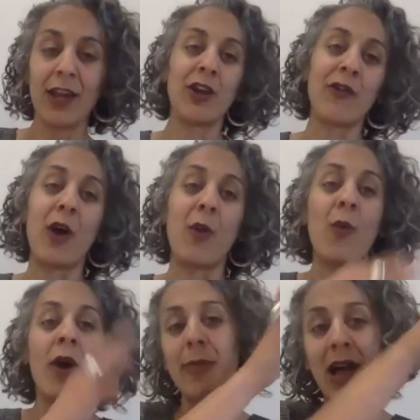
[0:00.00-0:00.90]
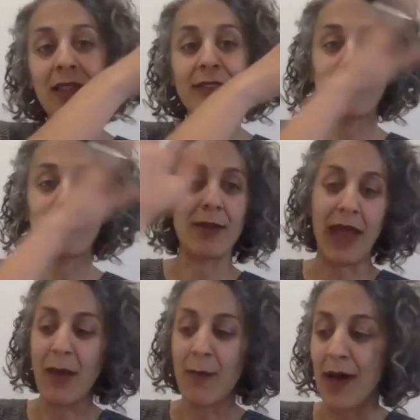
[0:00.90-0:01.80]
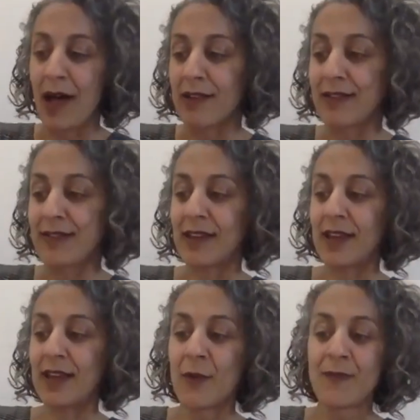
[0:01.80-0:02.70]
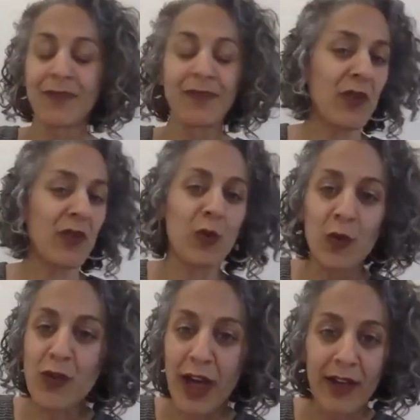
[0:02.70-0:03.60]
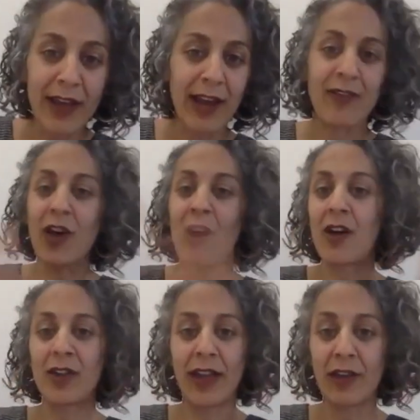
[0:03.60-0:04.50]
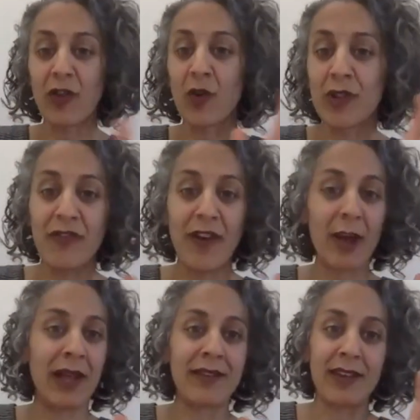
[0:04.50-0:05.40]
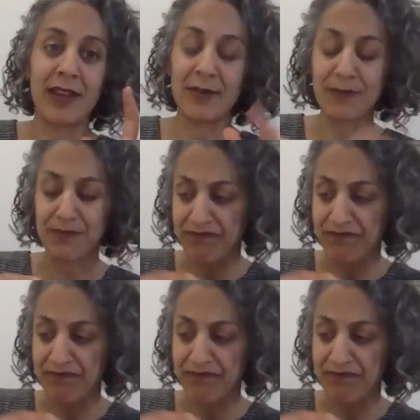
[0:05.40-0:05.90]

You know, we've got water policy, paint policy, school childcare, it's all like totally fragmented.